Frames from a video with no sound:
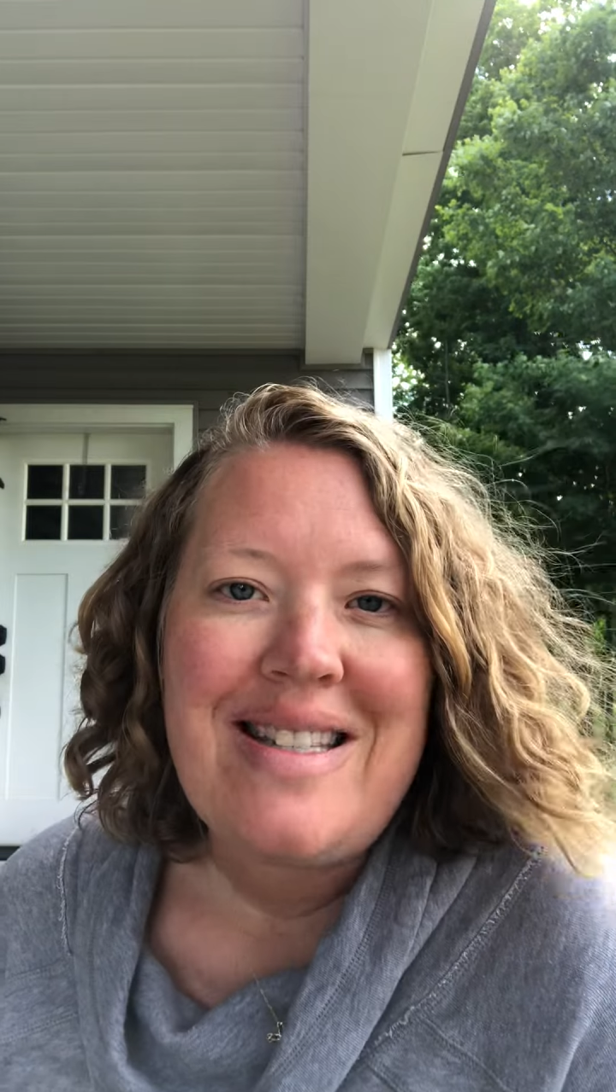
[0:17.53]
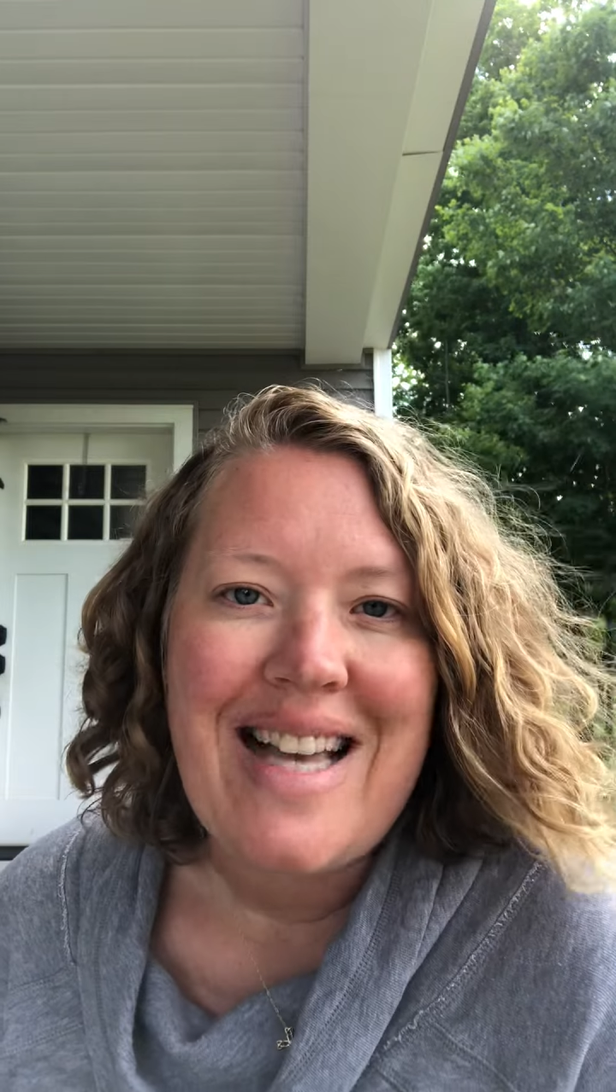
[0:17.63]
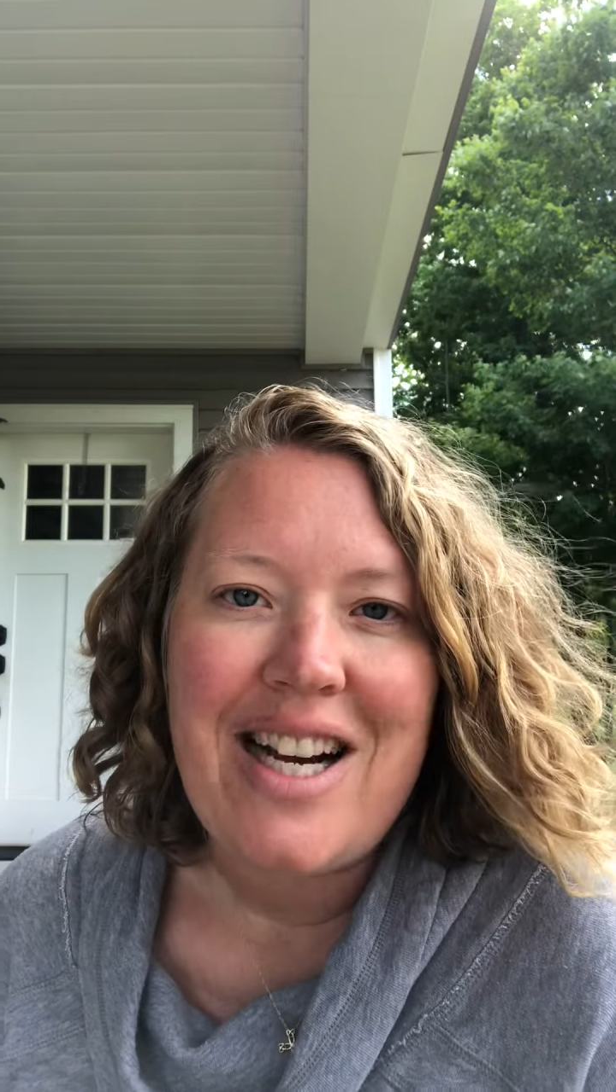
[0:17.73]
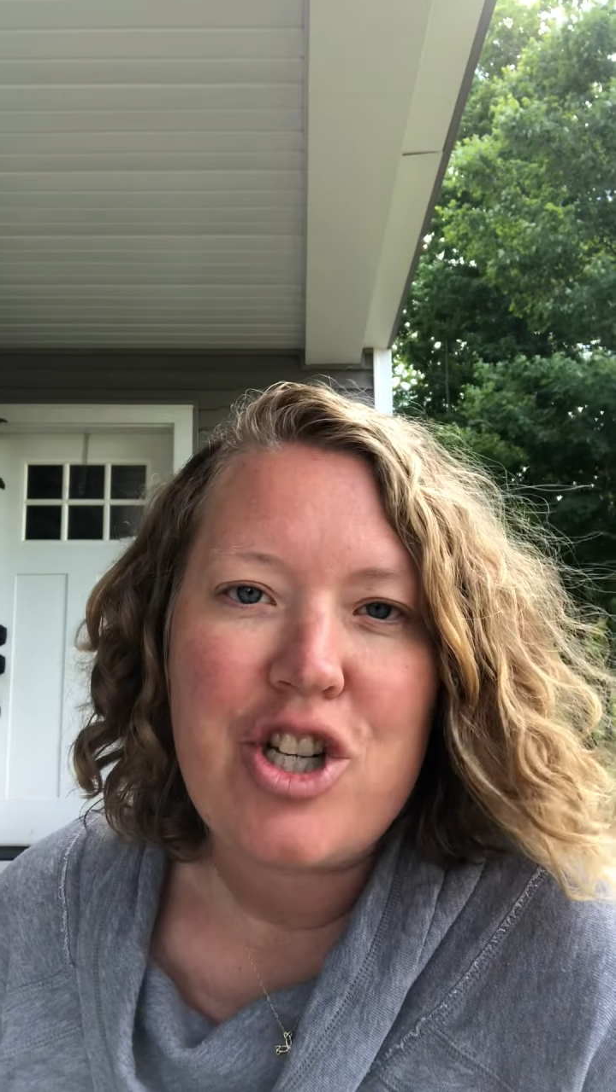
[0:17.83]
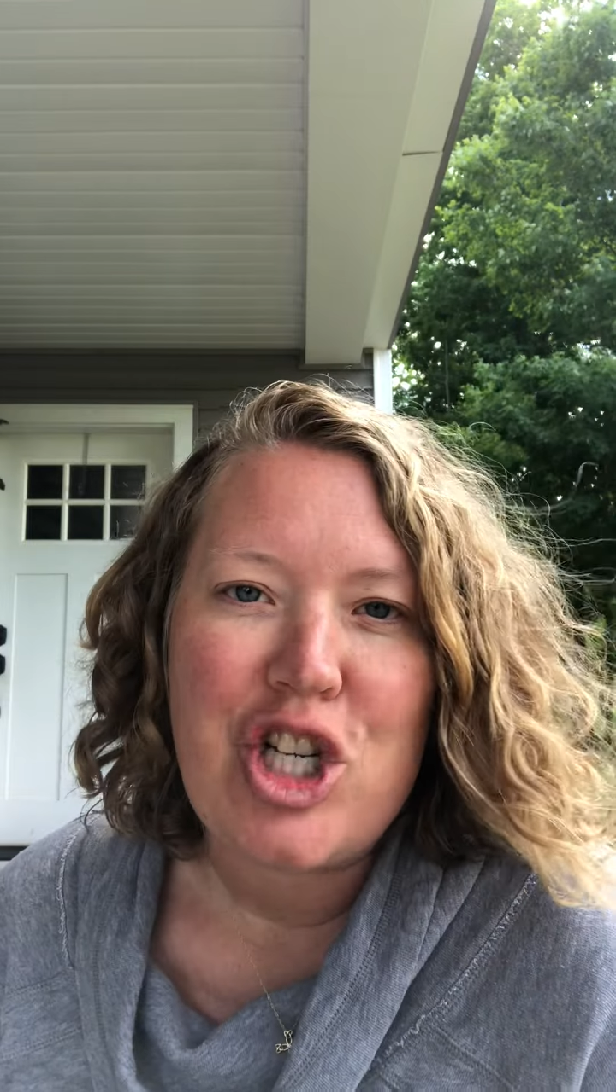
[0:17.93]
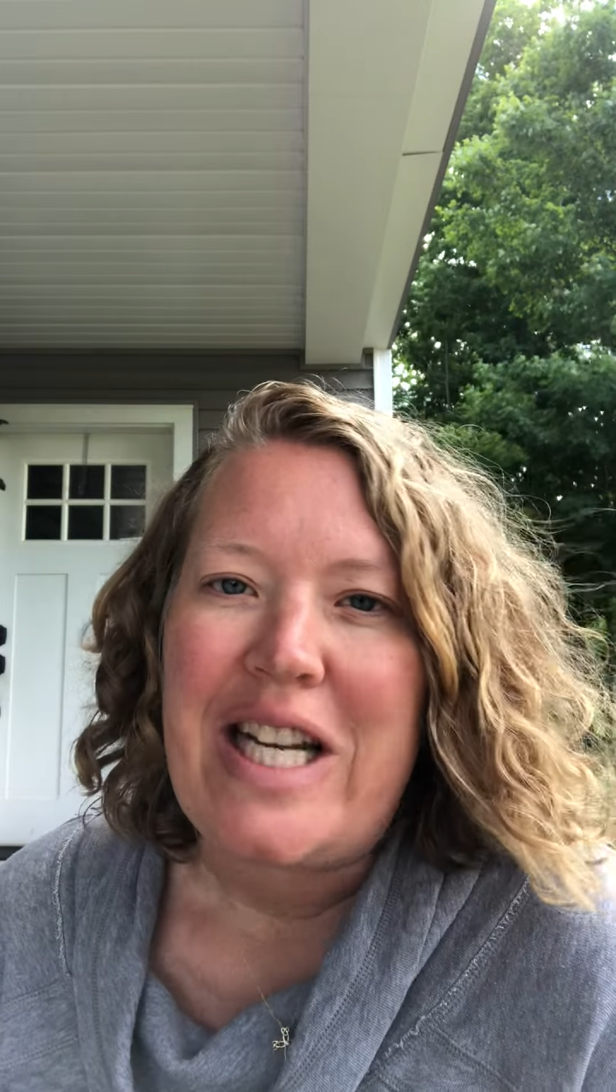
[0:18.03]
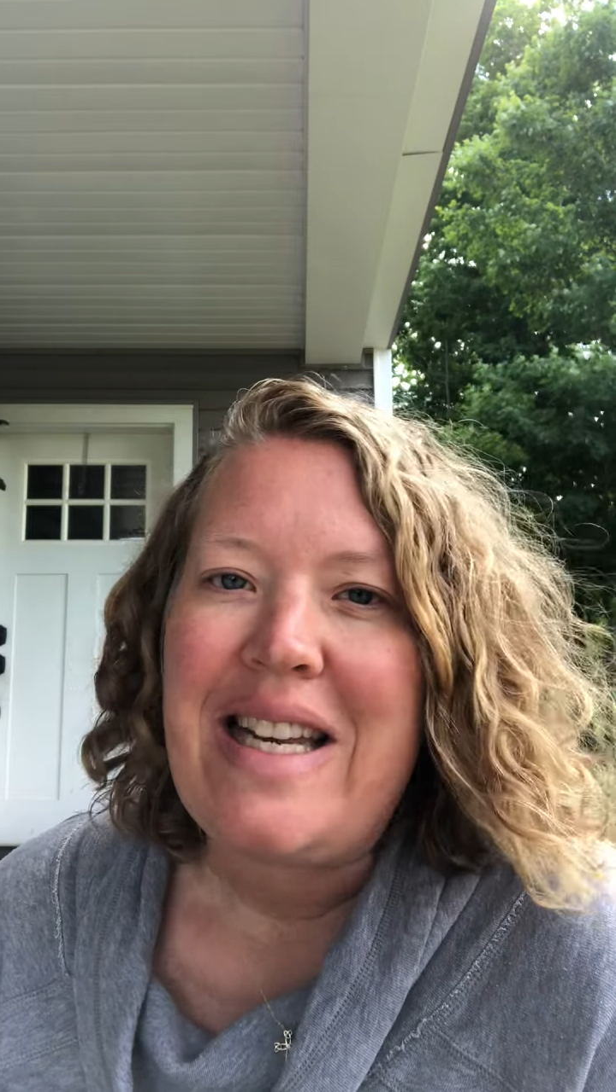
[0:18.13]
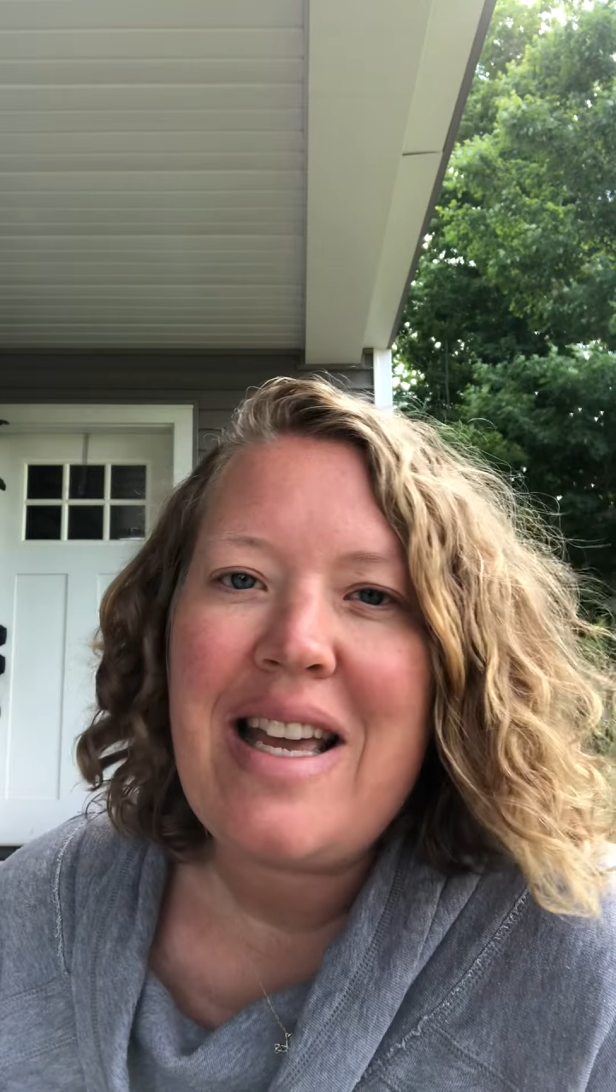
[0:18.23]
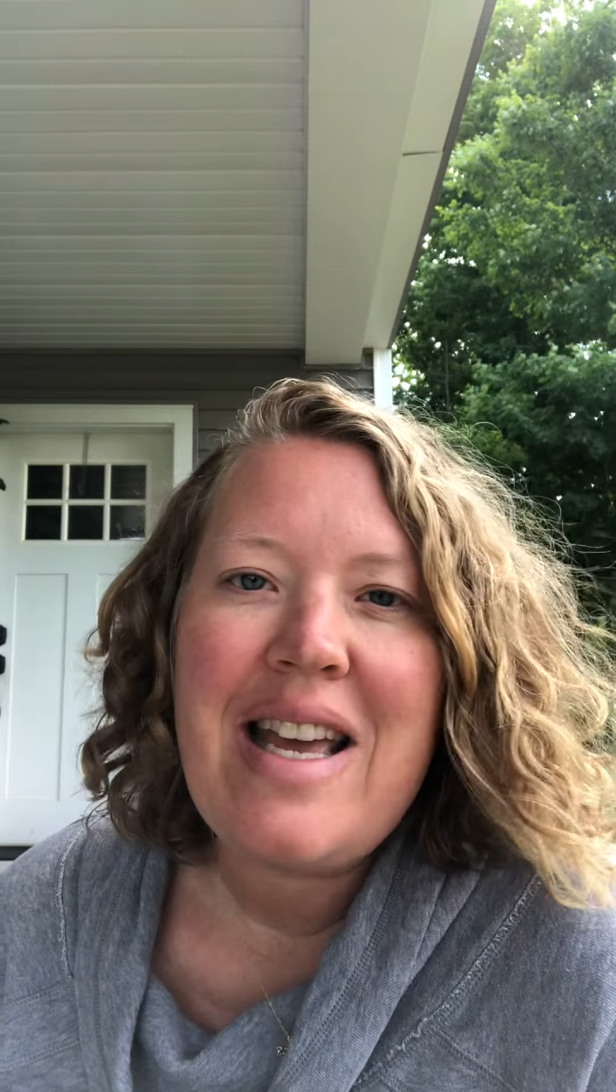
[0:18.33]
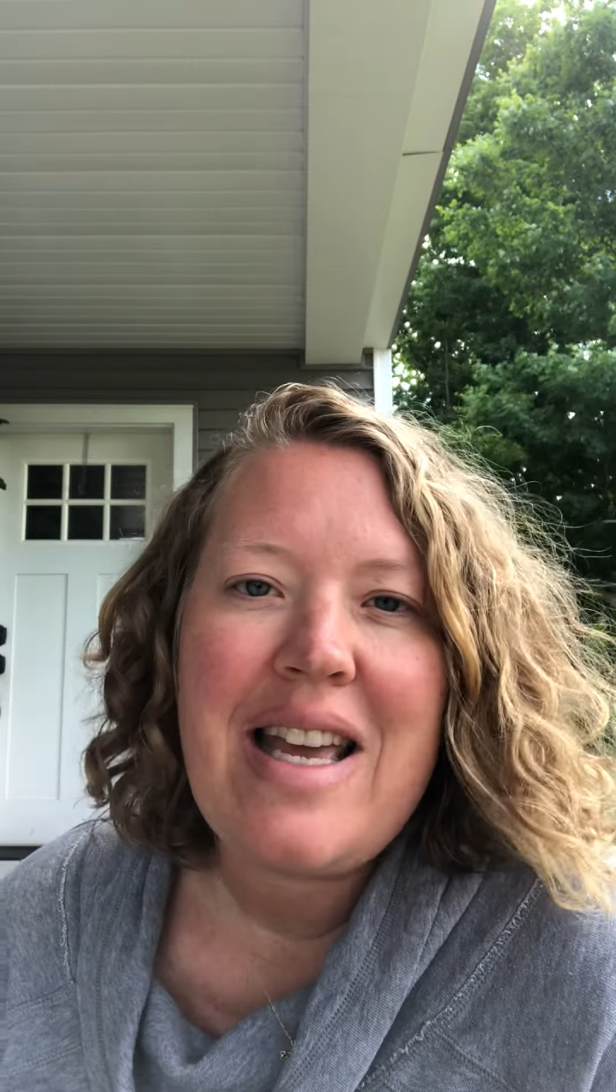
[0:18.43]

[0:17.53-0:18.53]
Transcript: section